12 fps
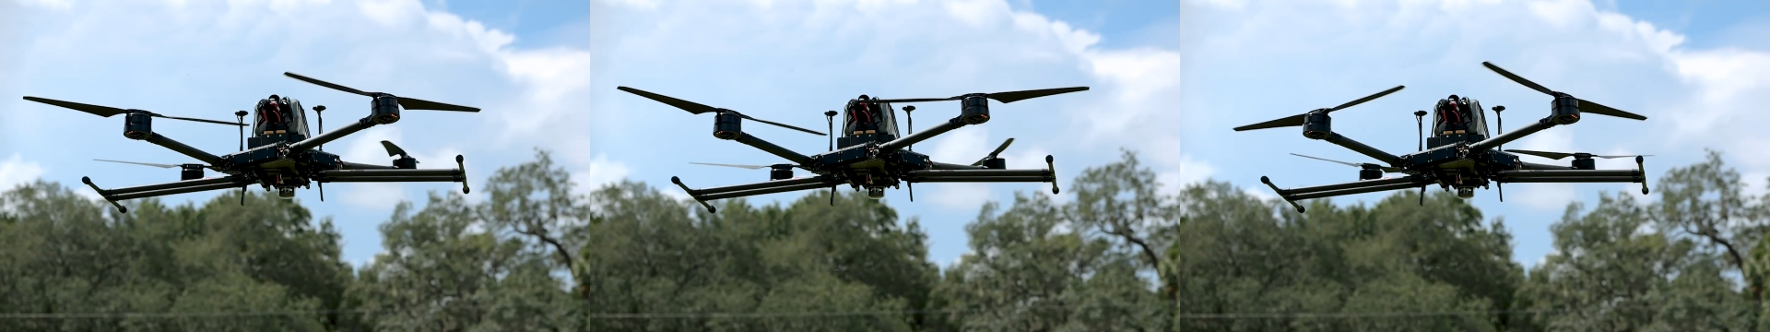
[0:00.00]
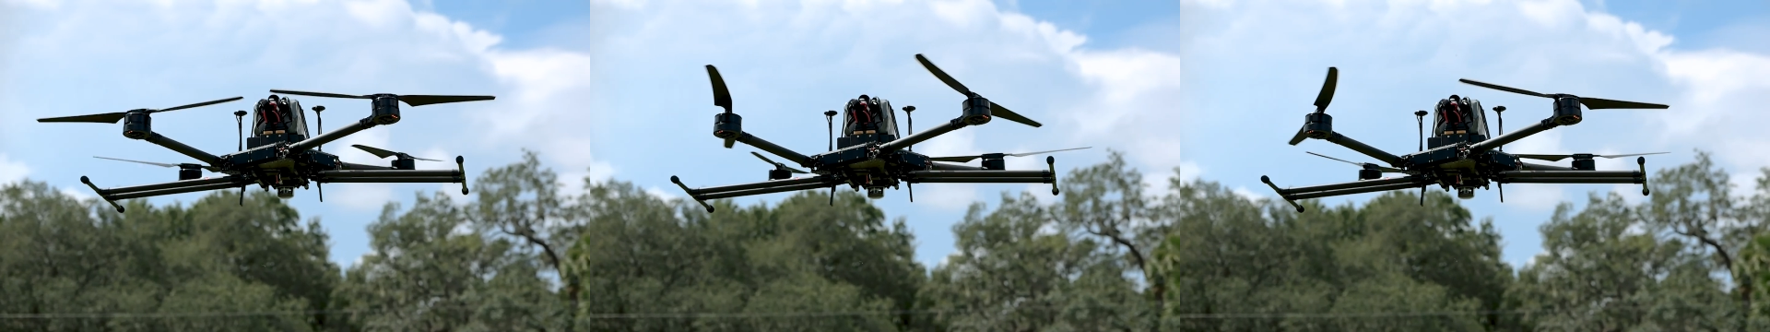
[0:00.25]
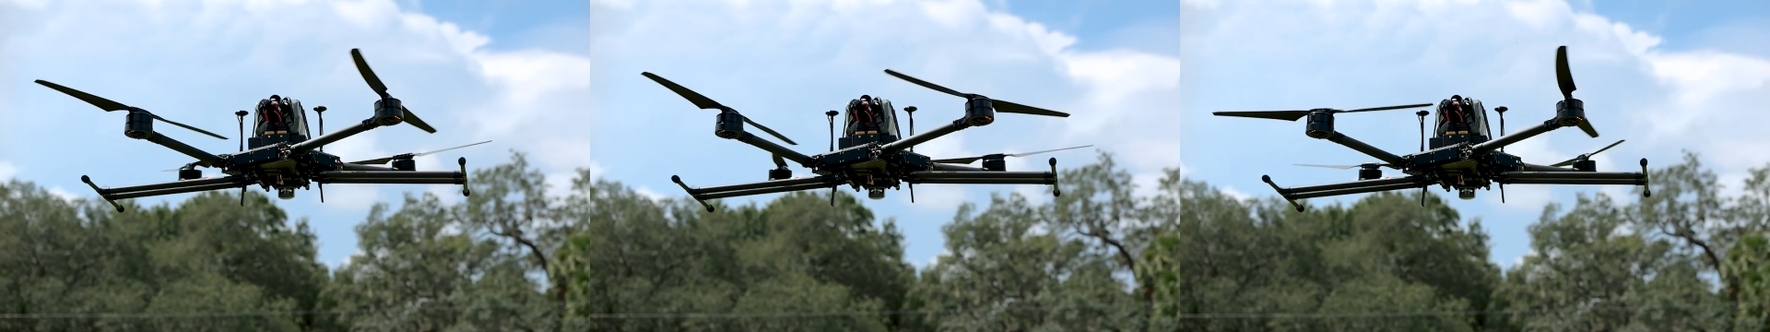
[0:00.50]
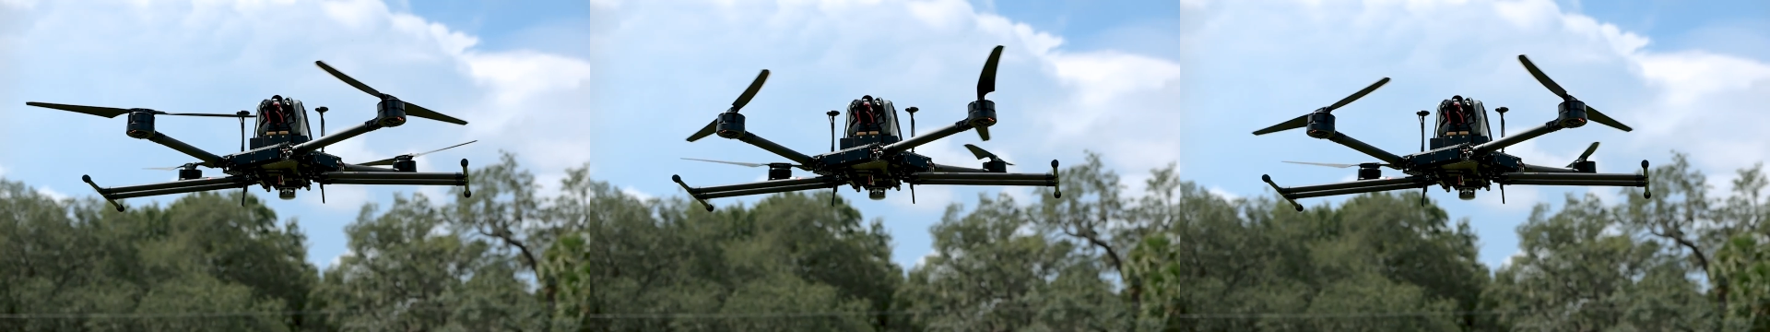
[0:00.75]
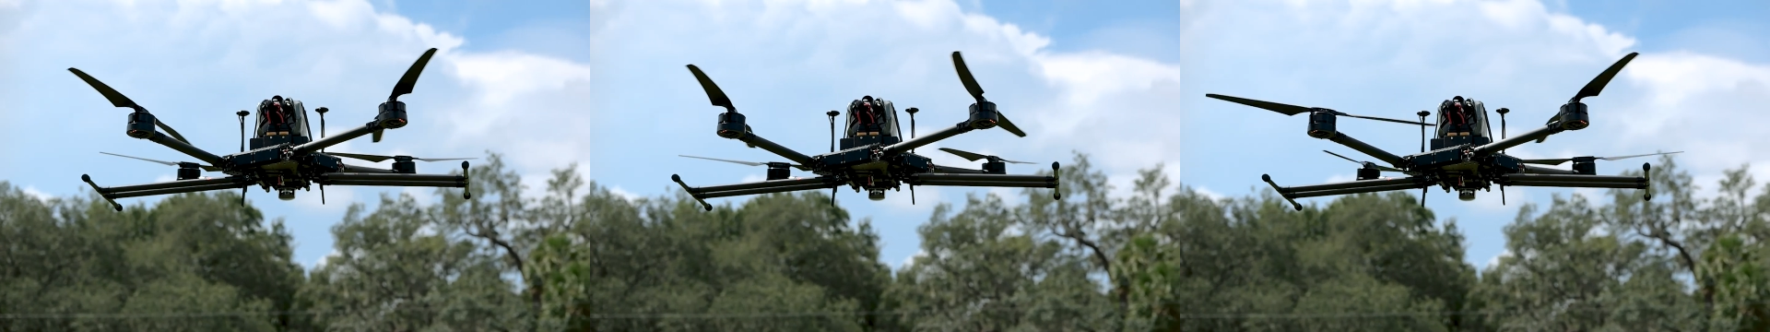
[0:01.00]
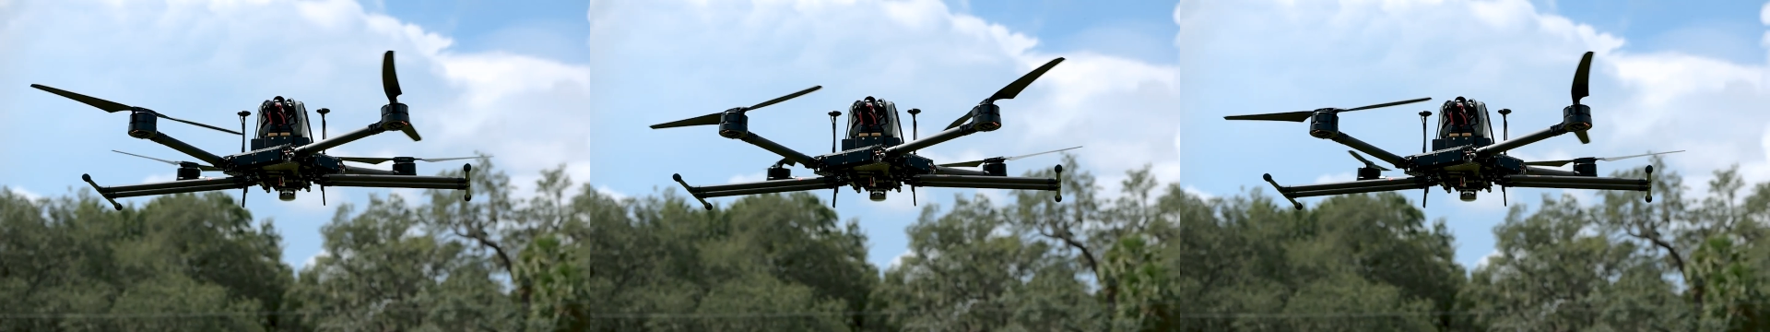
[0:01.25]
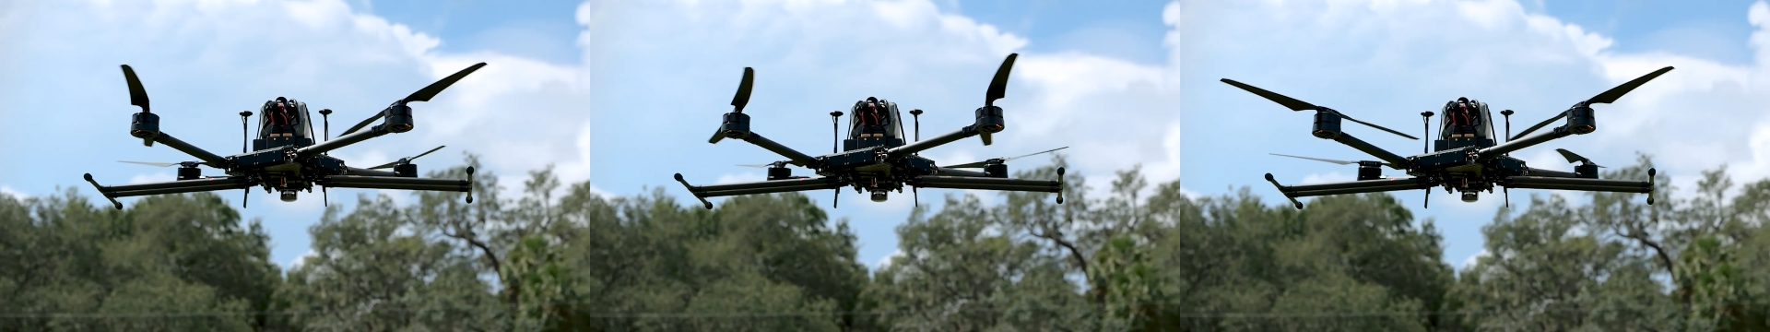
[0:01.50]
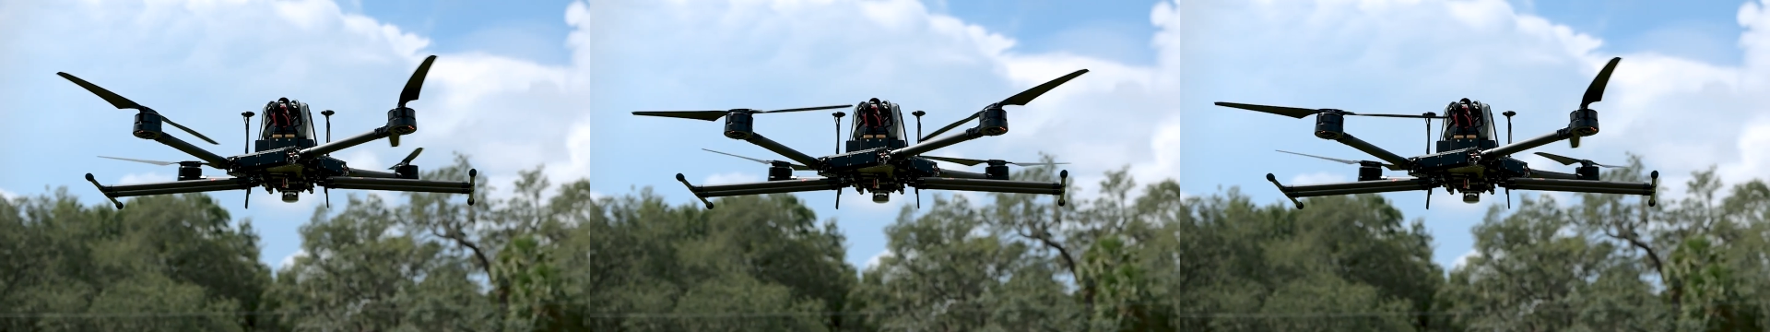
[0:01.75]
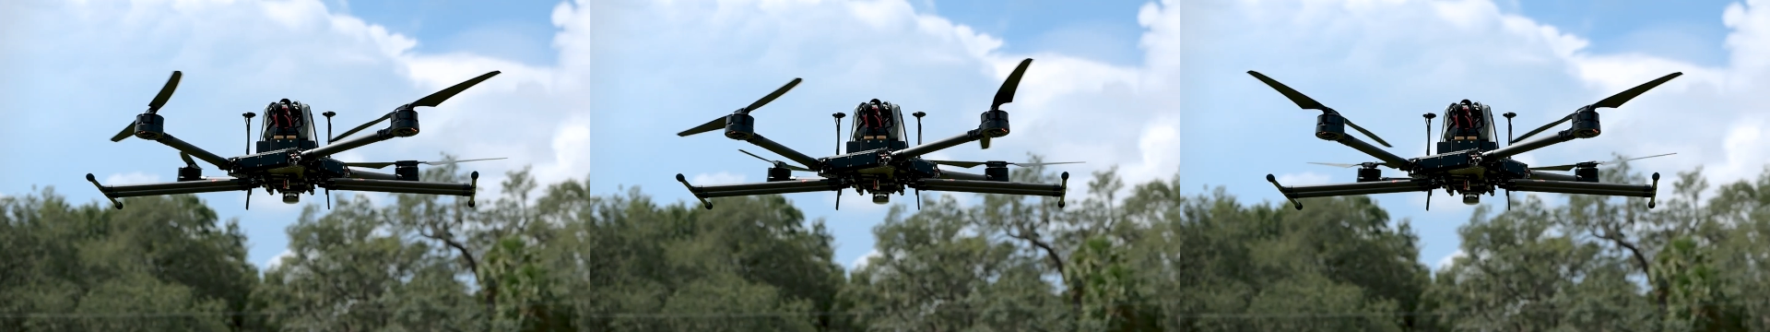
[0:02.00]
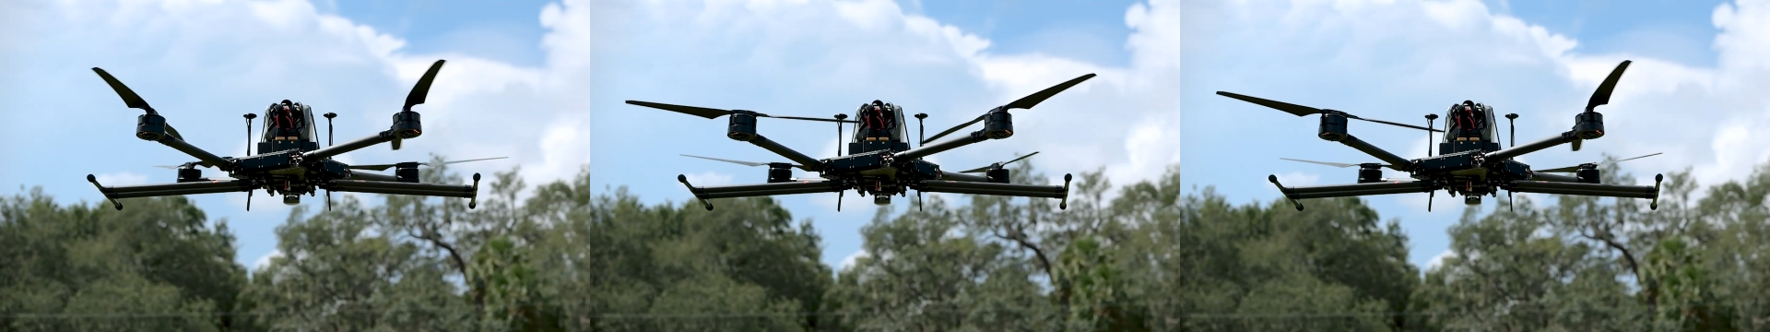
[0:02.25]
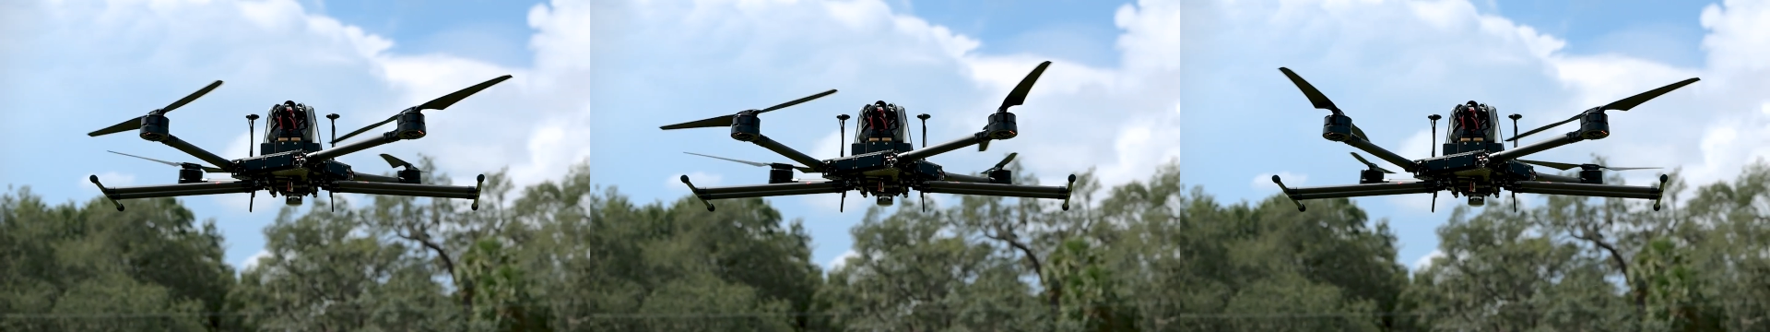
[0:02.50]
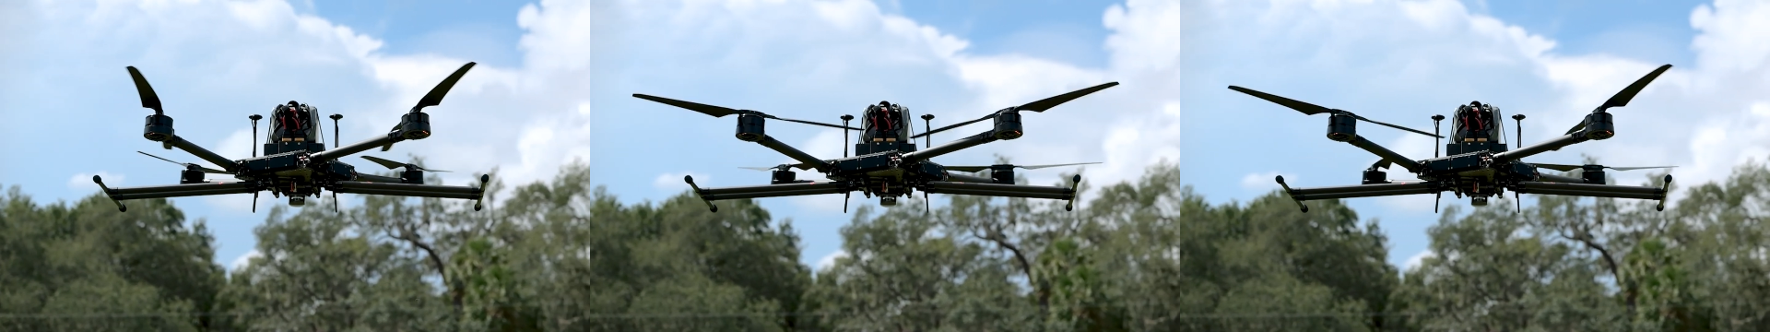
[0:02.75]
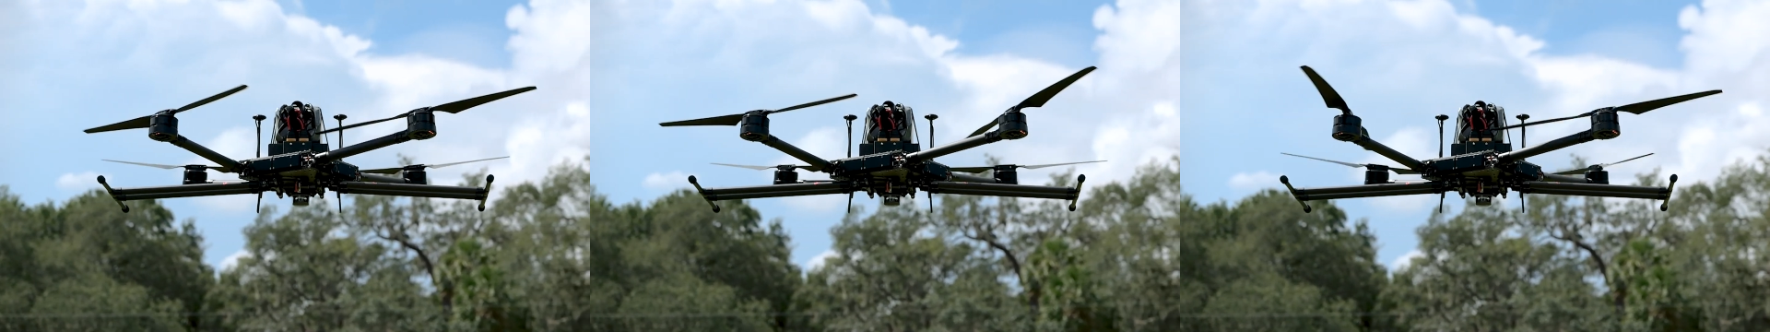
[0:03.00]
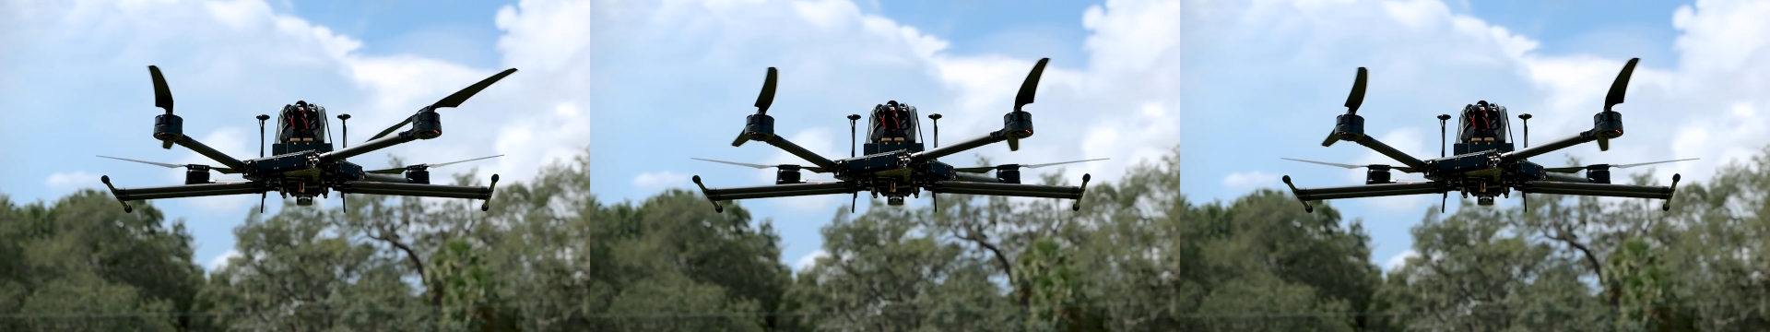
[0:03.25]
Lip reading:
No face is visible, so there are no lips to read.